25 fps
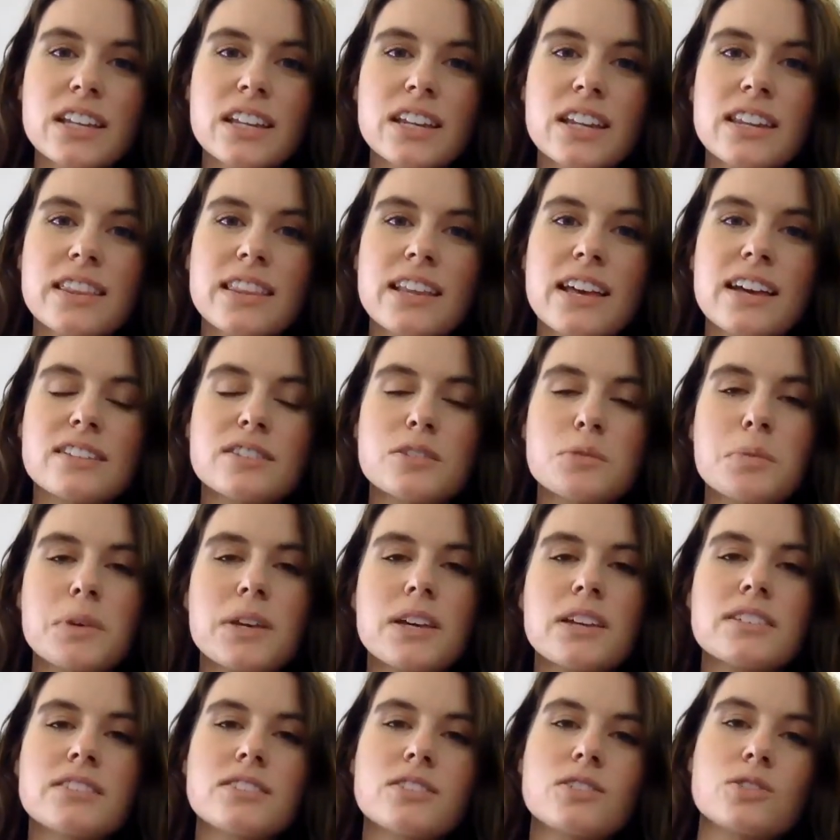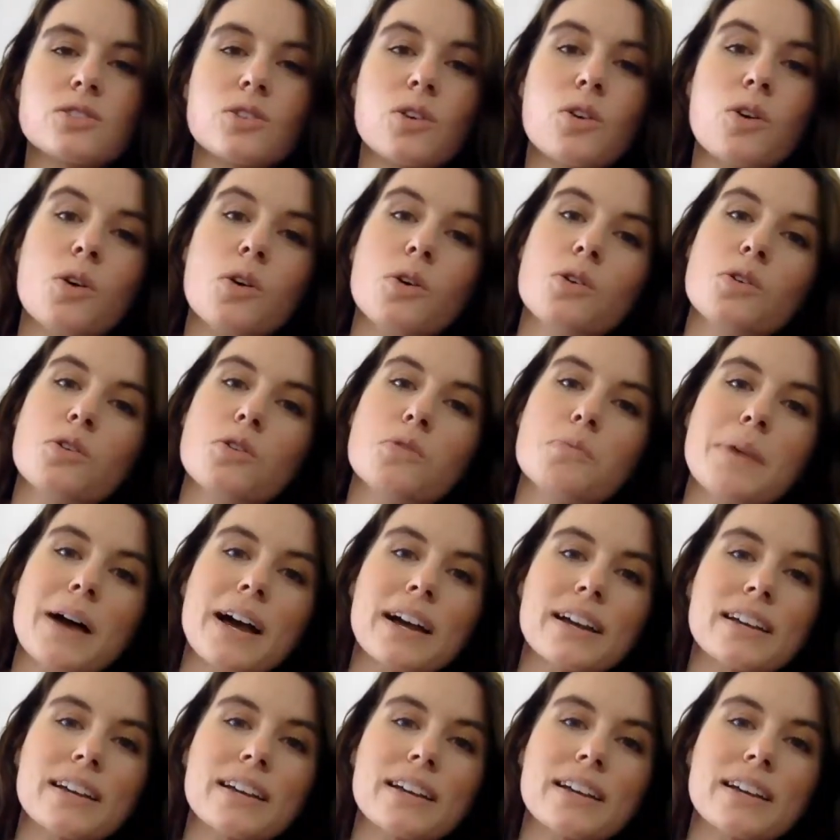And that's because there's a hole back